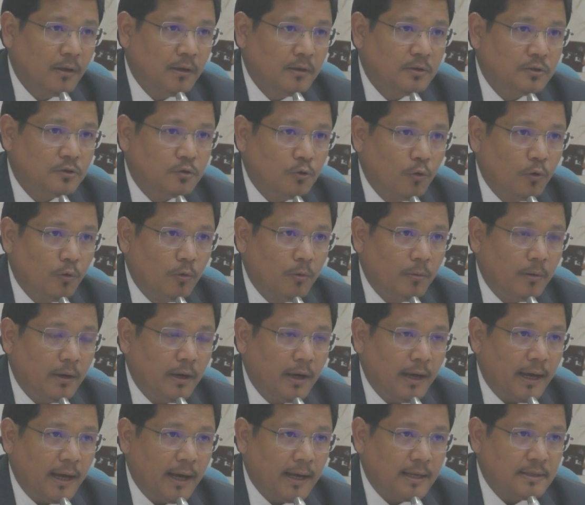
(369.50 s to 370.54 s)

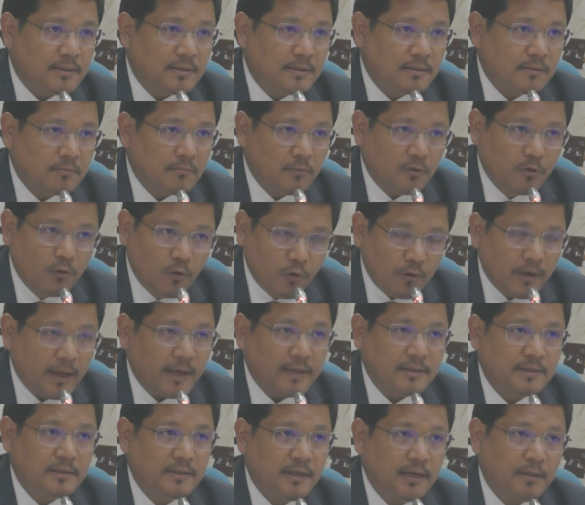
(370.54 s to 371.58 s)
So as good
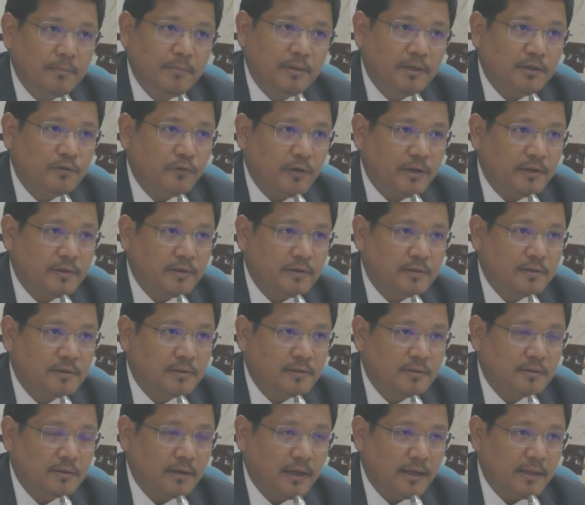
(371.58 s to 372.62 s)
as the
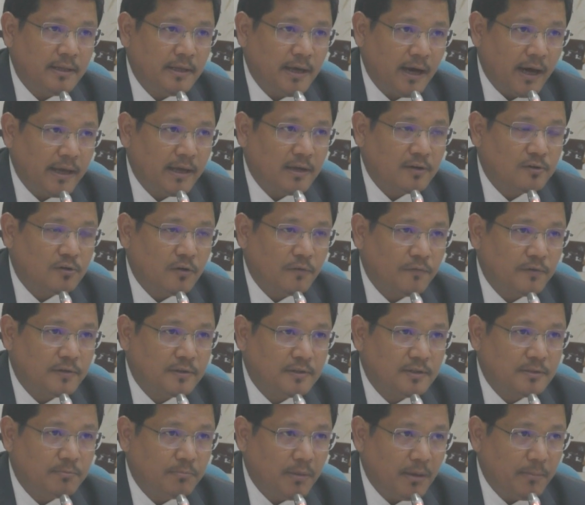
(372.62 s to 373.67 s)
administrators and the IAS
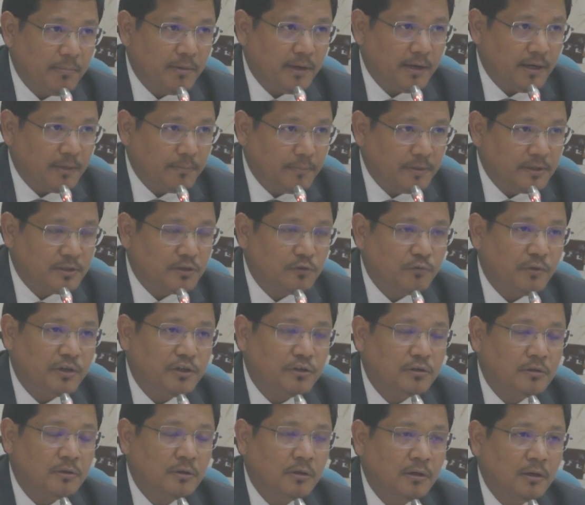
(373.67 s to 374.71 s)
officers may be at
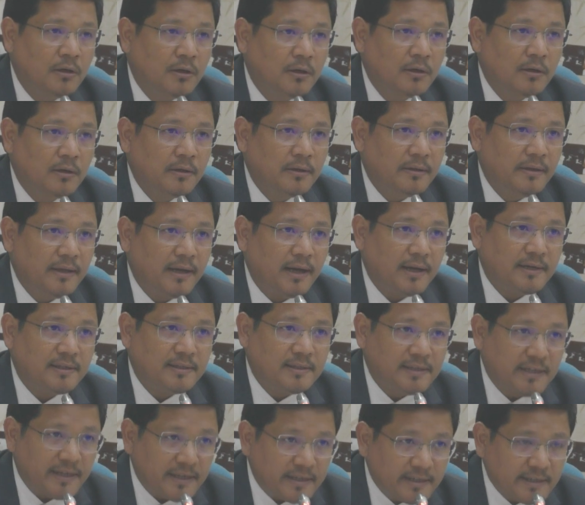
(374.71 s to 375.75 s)
administration, there
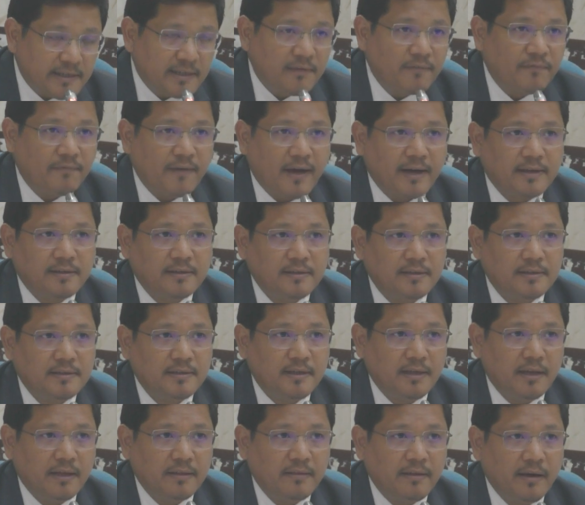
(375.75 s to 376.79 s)
are technical
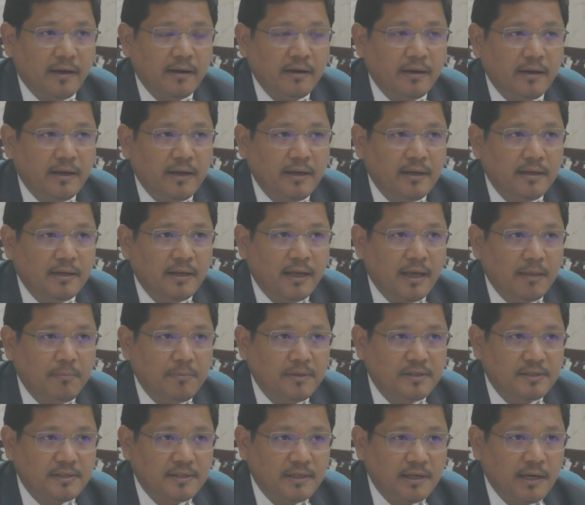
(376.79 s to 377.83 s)
factors that are there in
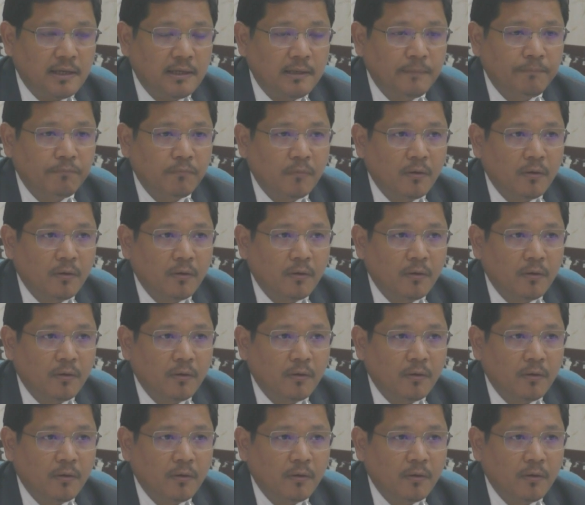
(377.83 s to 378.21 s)
Meecl,